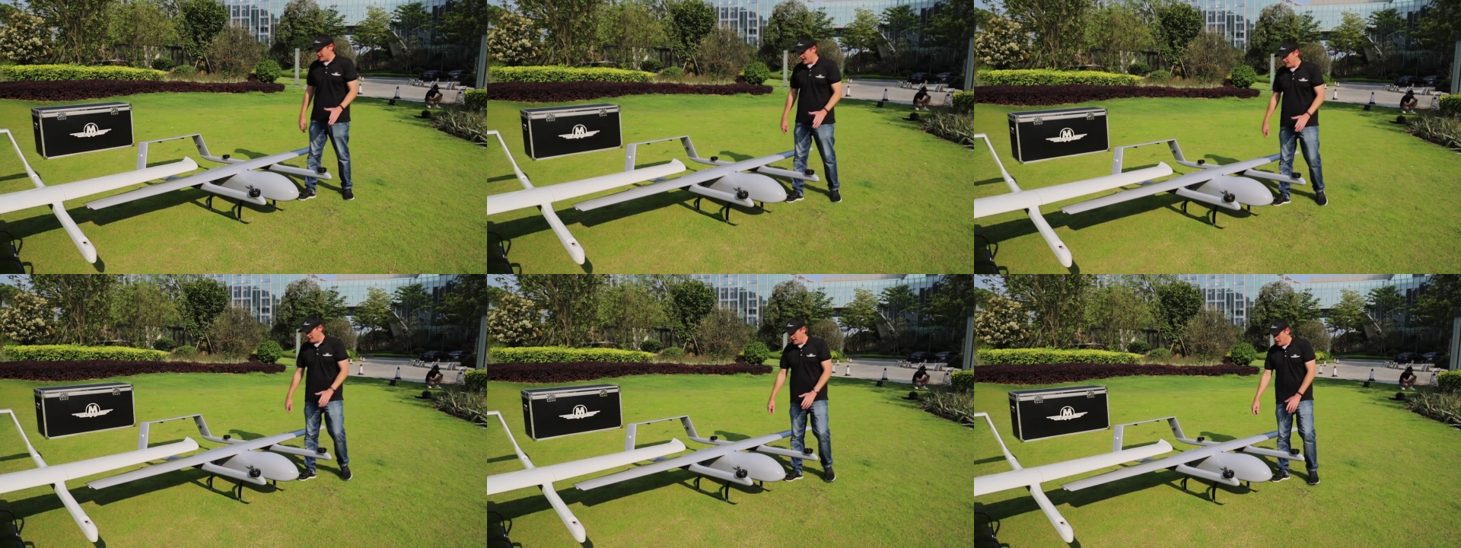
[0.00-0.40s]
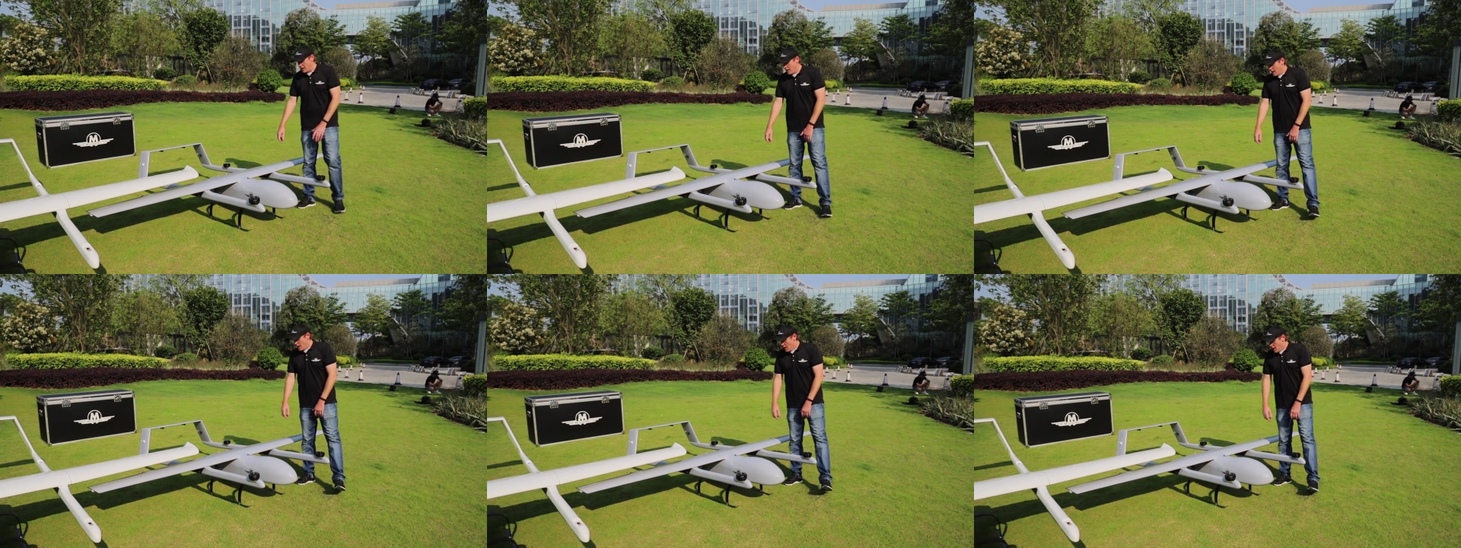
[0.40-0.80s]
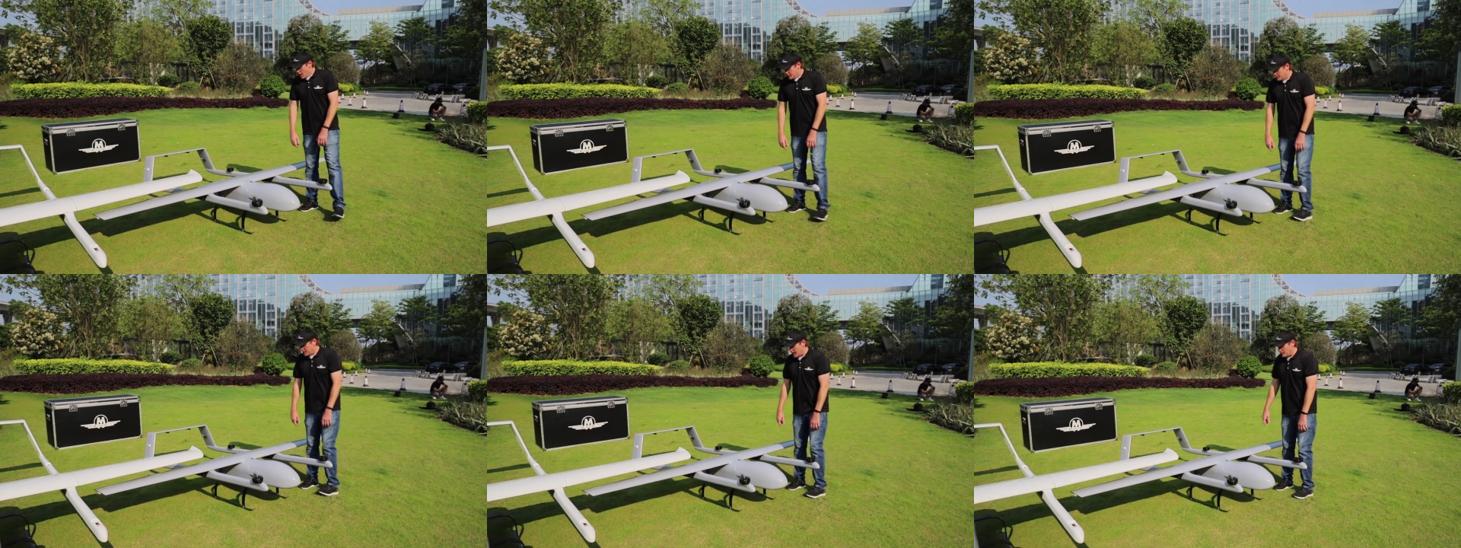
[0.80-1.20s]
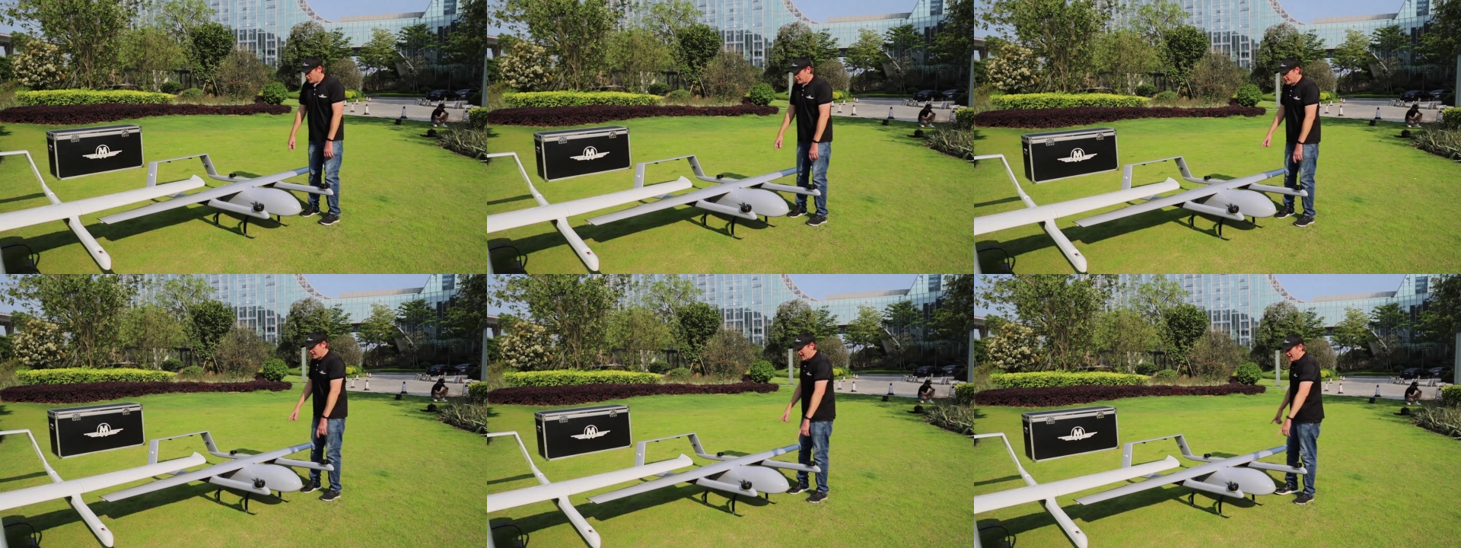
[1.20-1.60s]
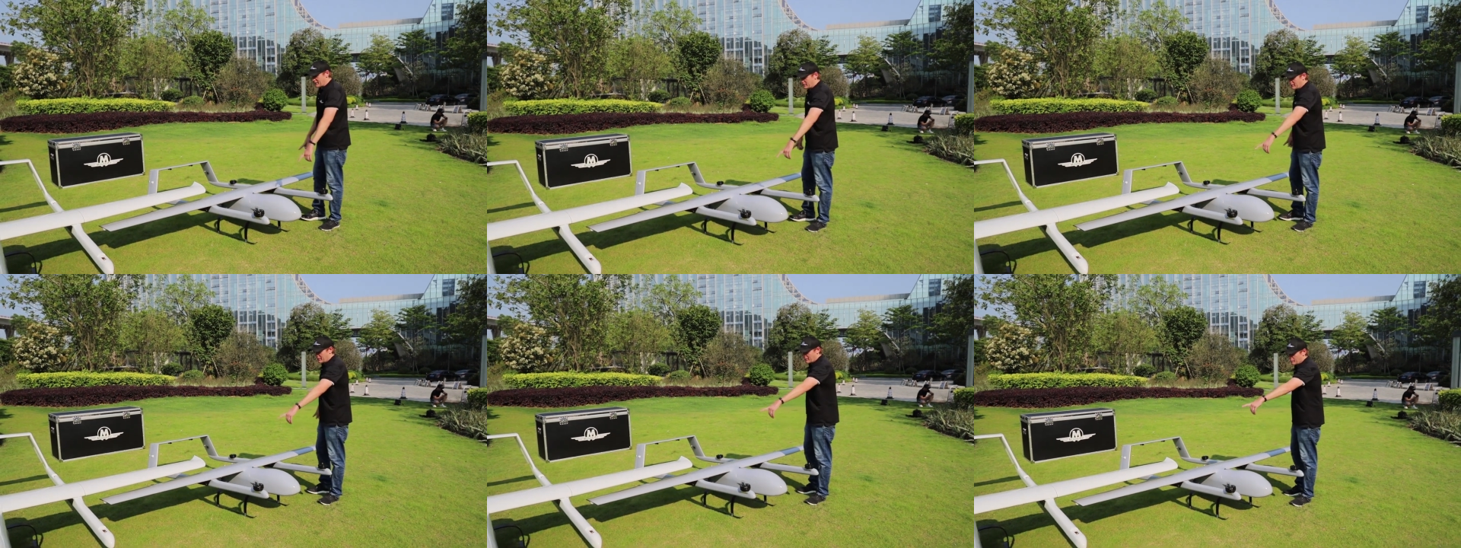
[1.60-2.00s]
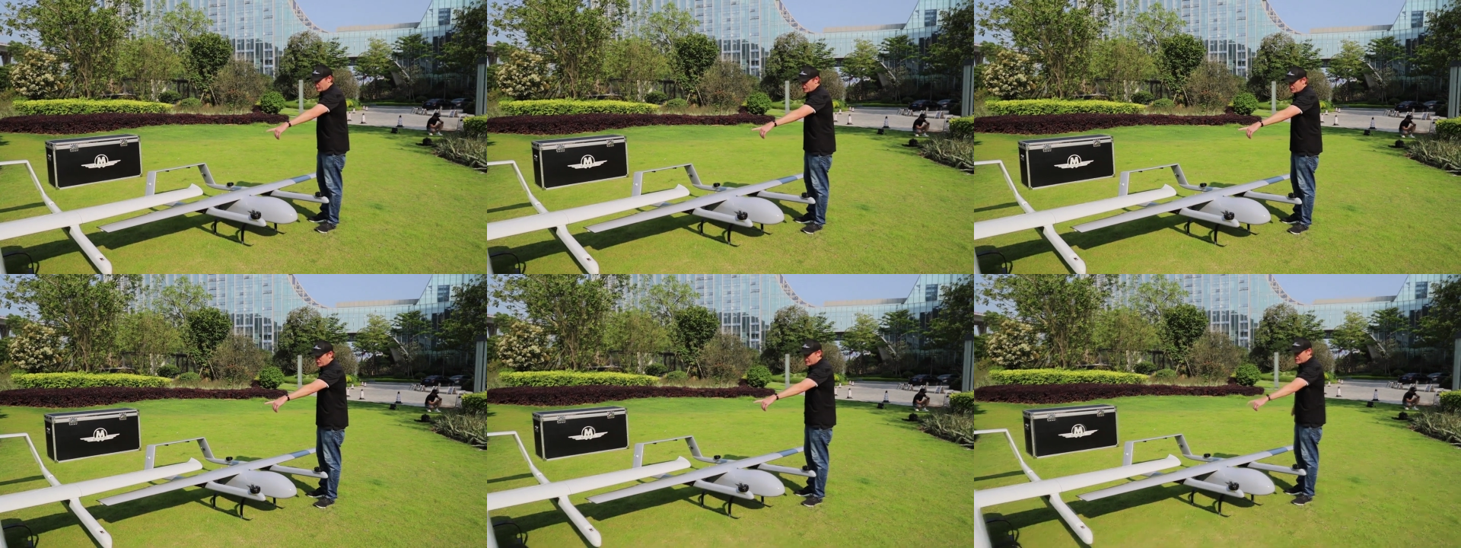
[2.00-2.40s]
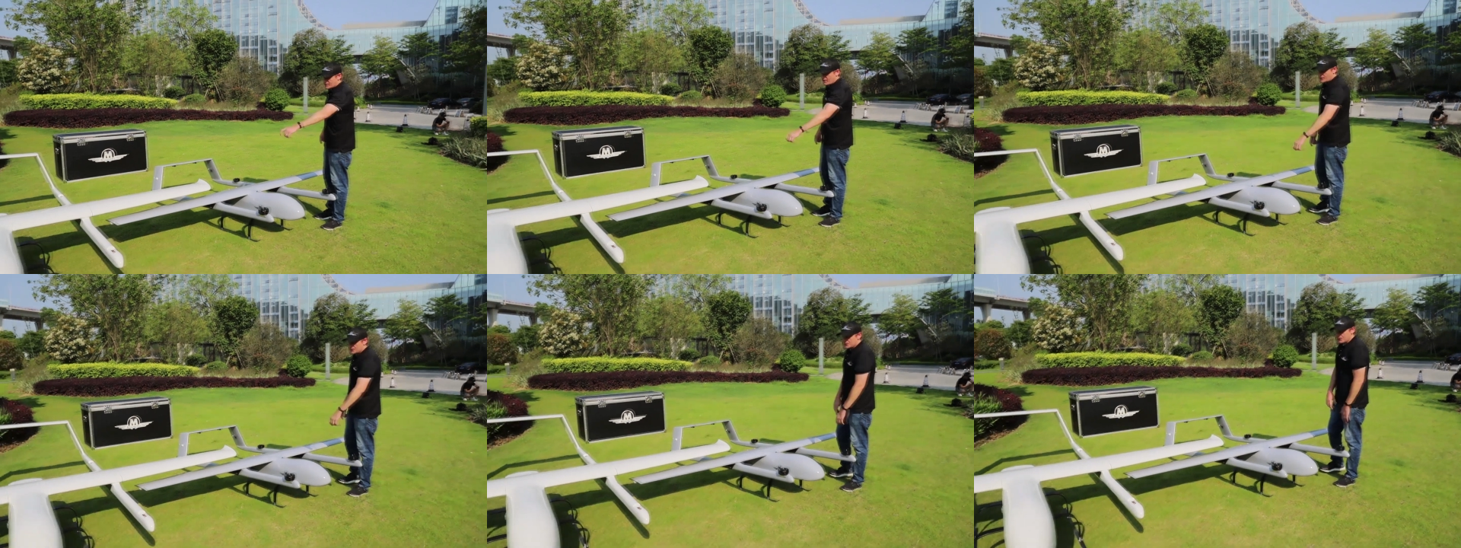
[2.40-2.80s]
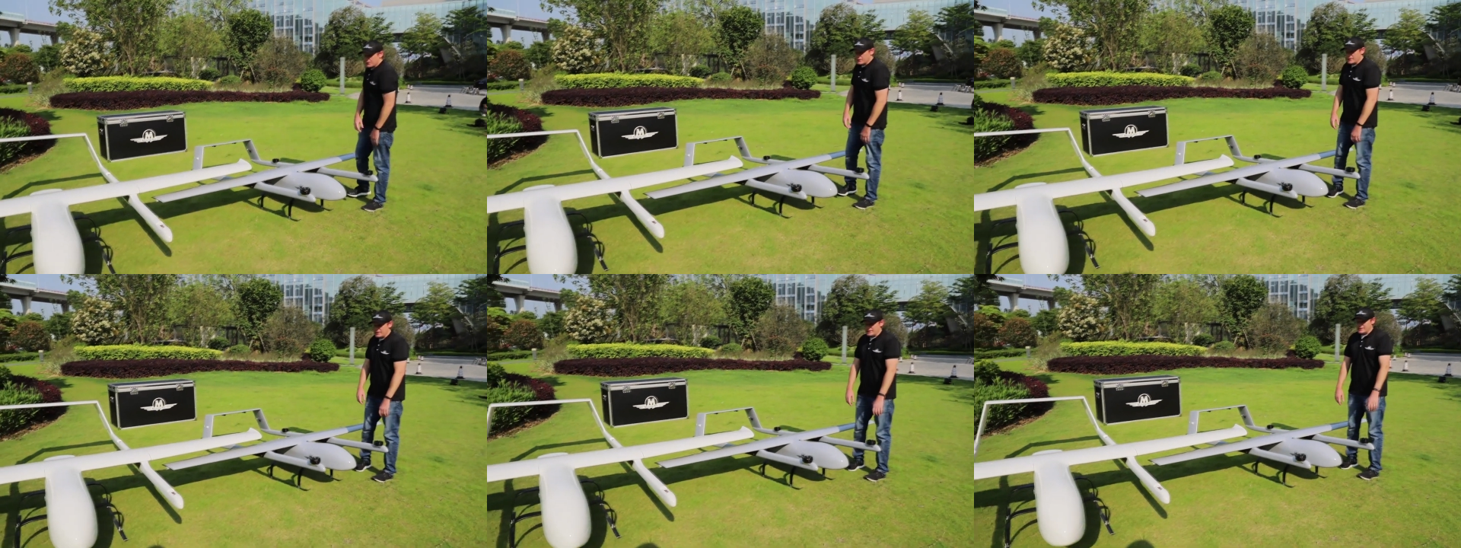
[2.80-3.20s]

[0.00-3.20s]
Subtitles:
(no speaker visible)